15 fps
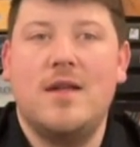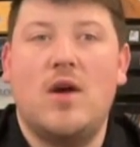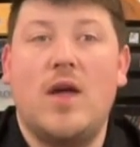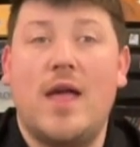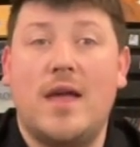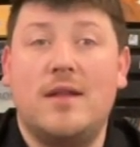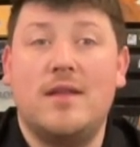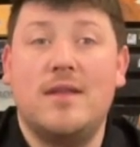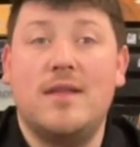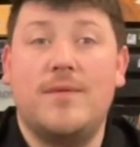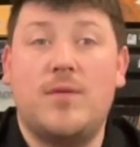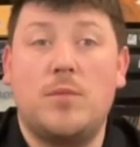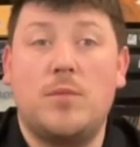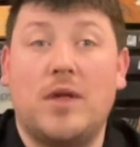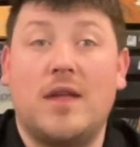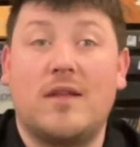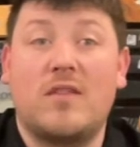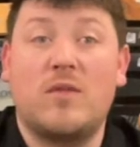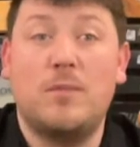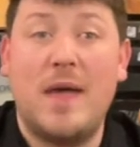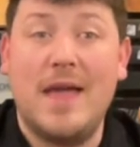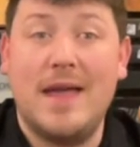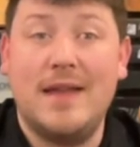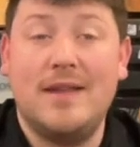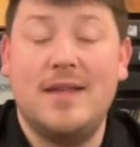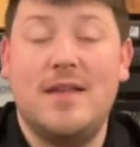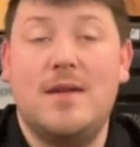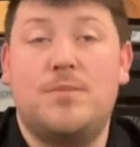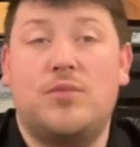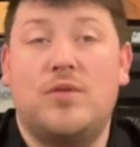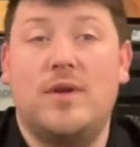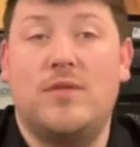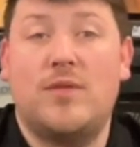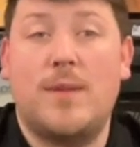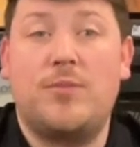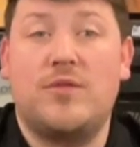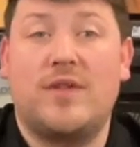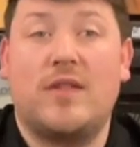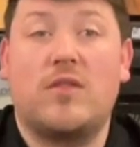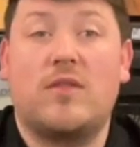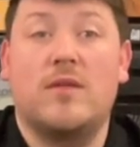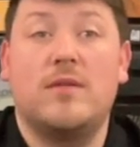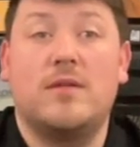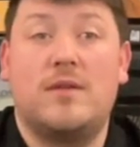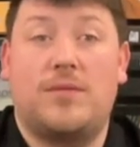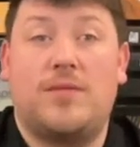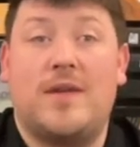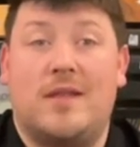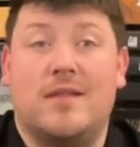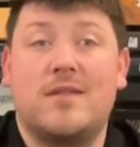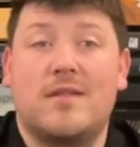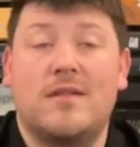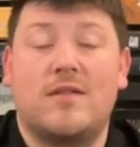And if you a spade, it represents defense.